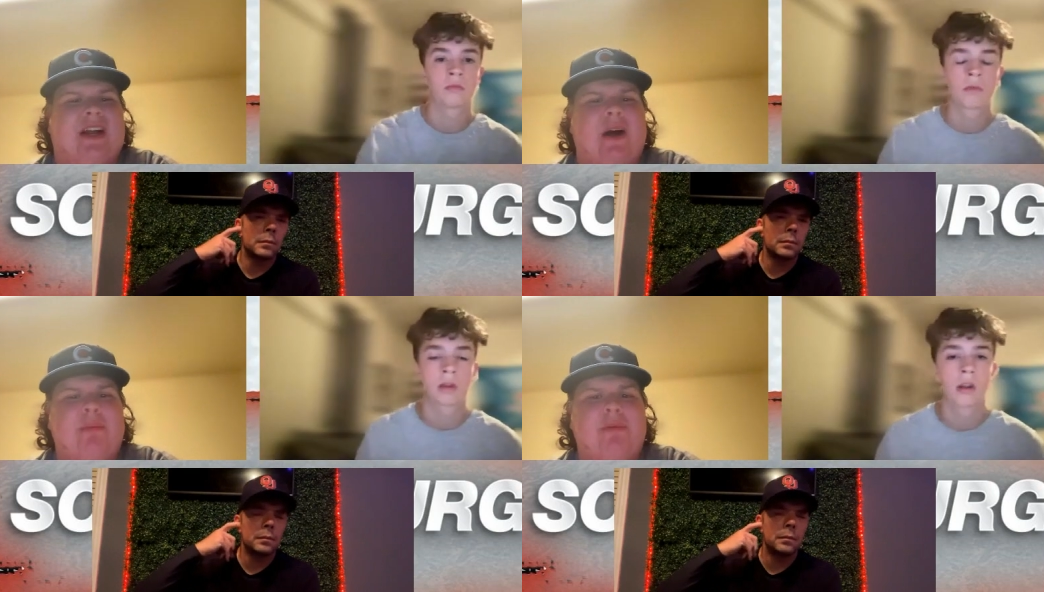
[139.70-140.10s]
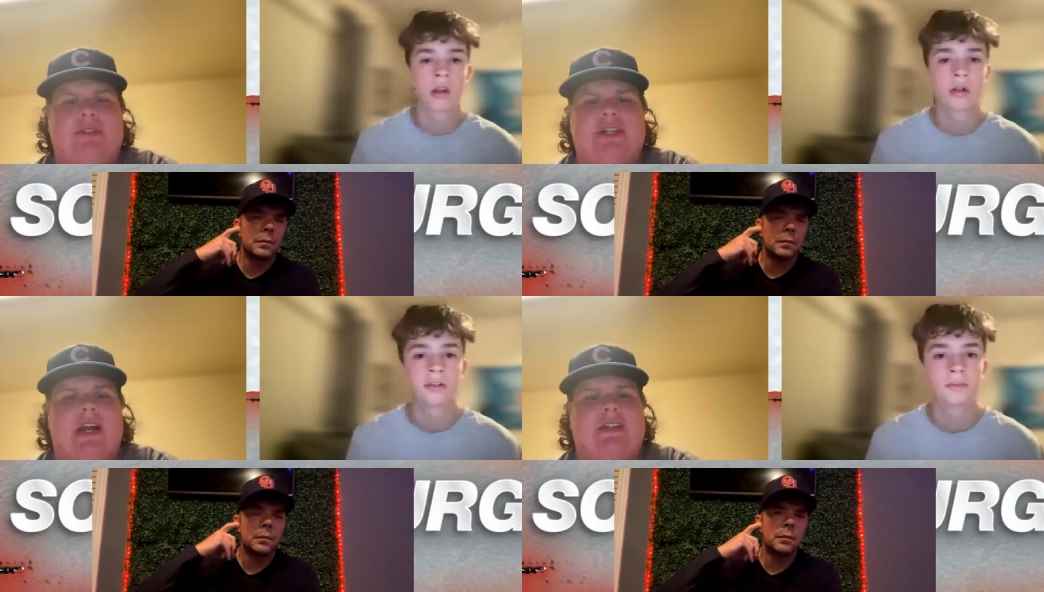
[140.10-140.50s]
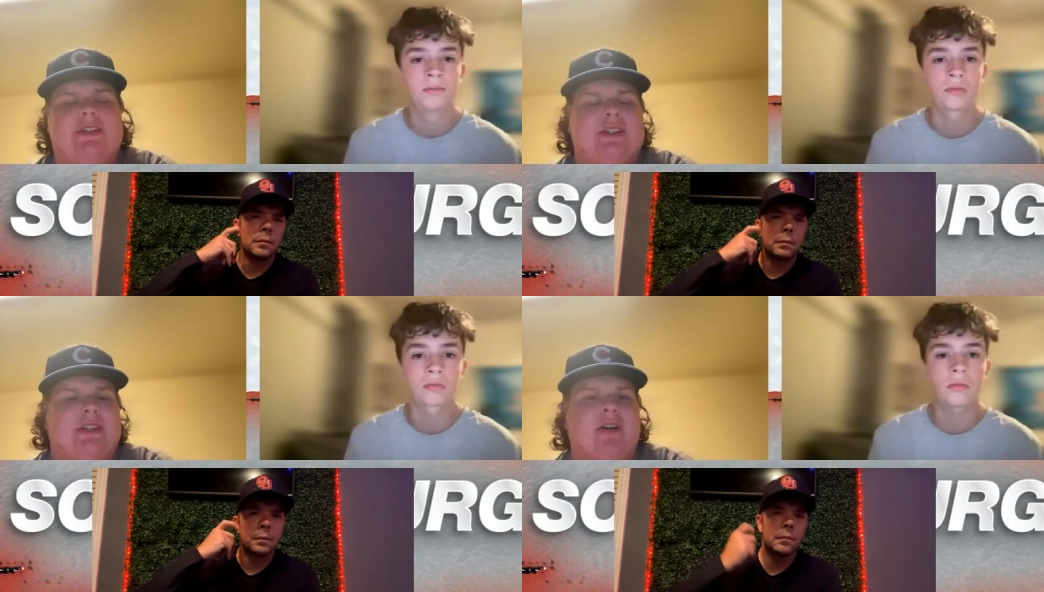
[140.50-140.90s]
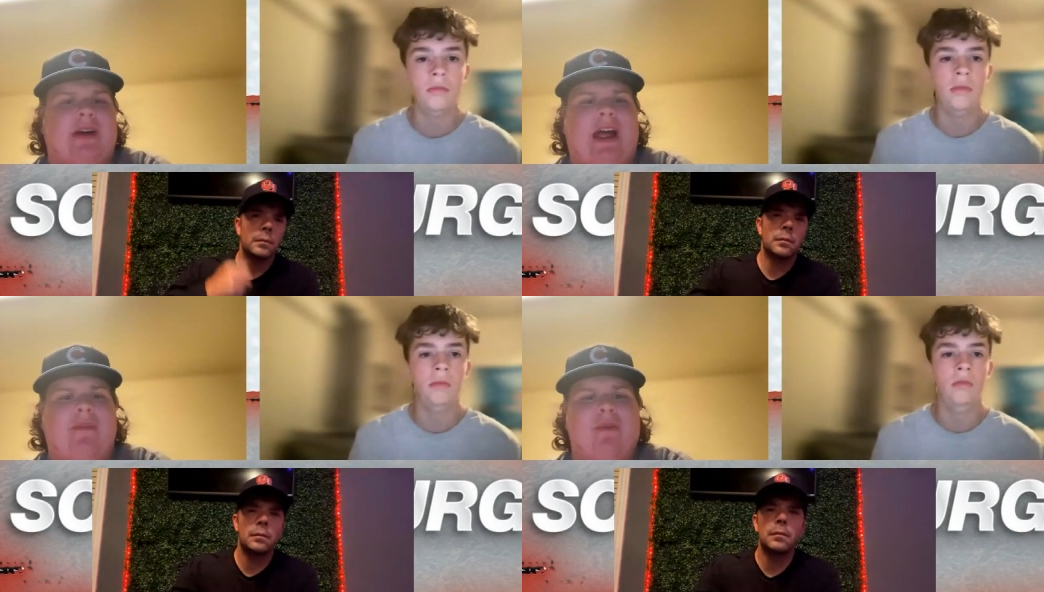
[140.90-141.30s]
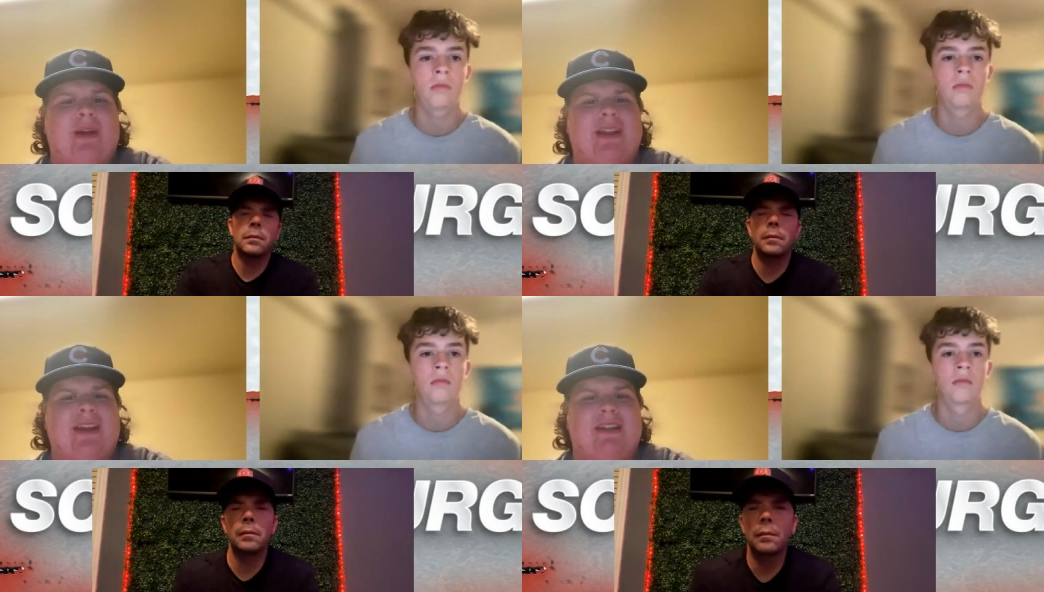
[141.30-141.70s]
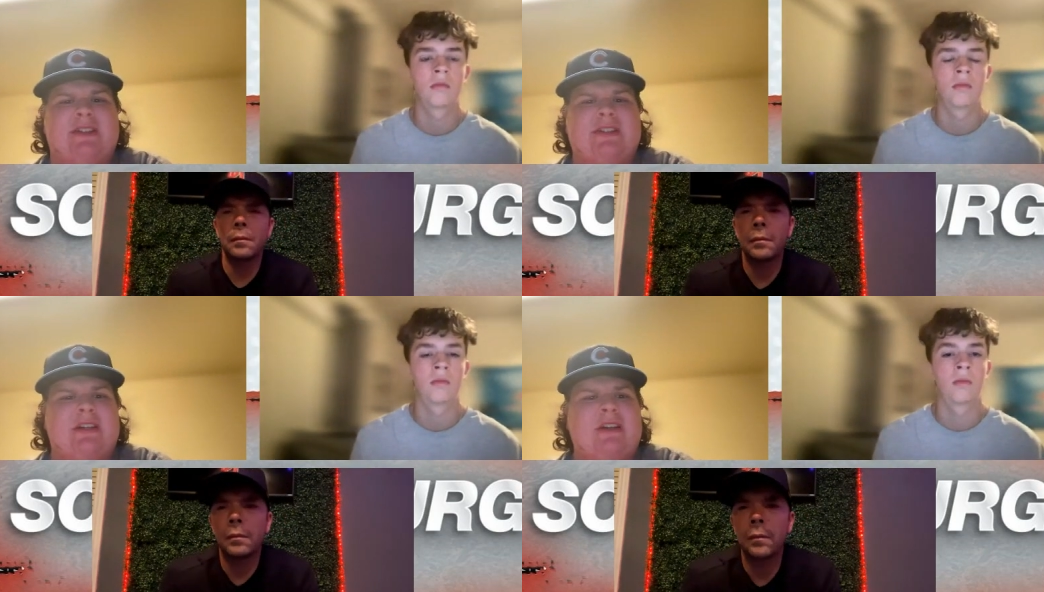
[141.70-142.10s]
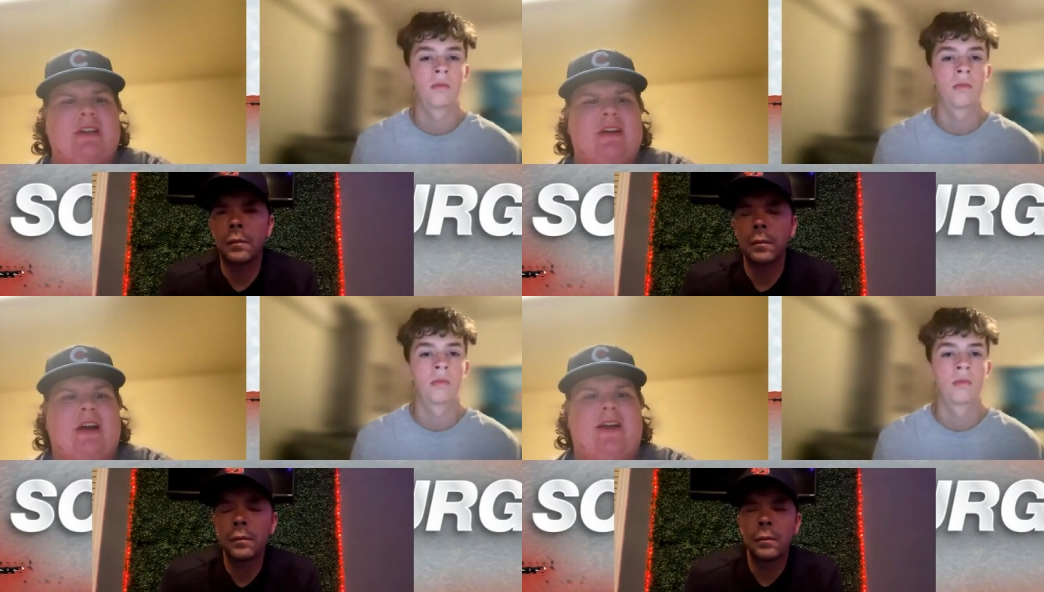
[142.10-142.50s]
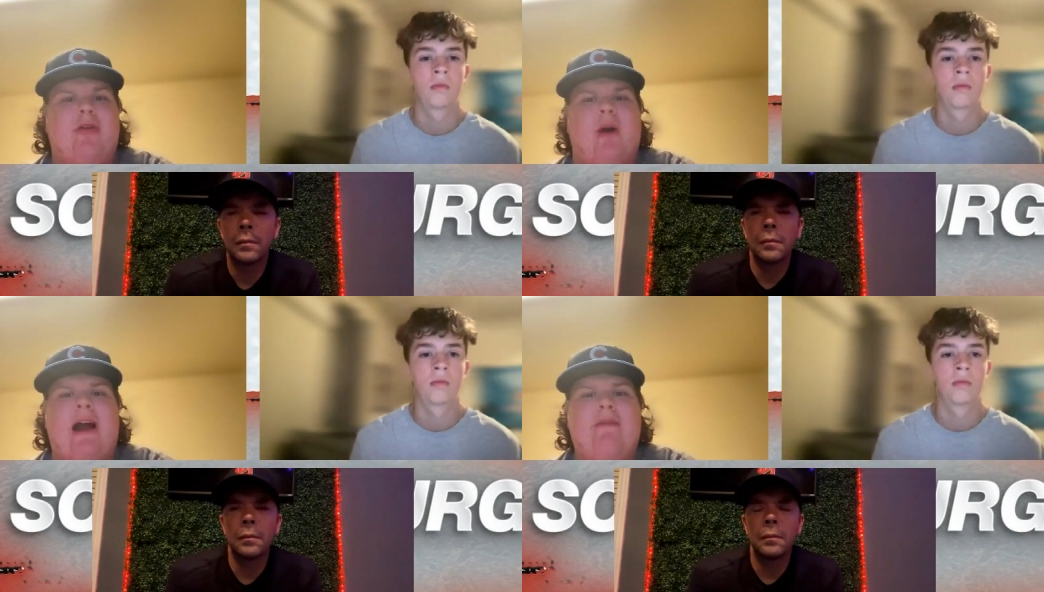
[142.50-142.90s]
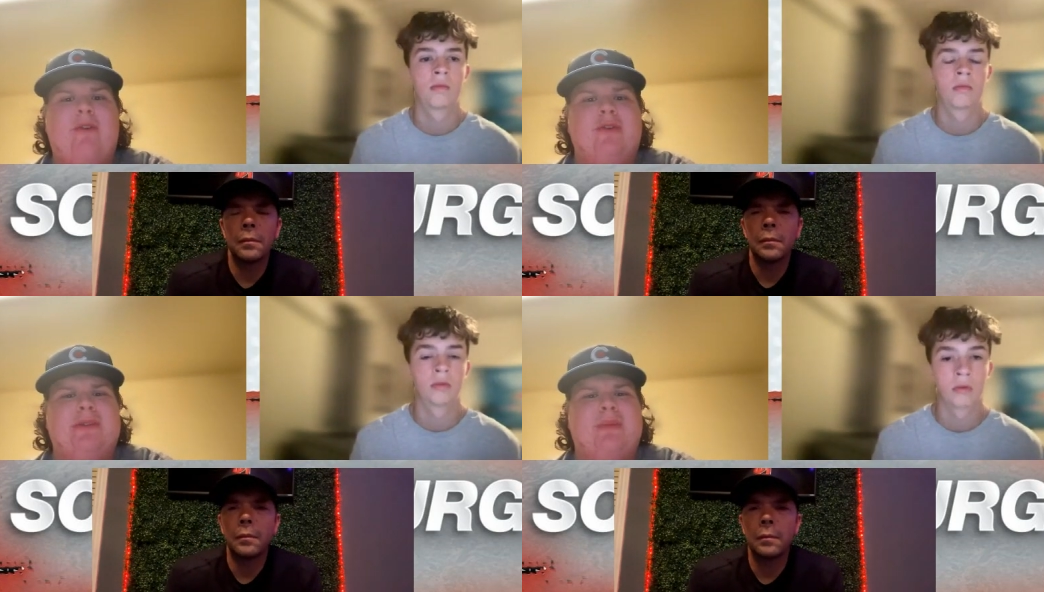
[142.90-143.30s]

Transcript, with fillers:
Speaker 1: couple sites that don't have him. I know Rivals and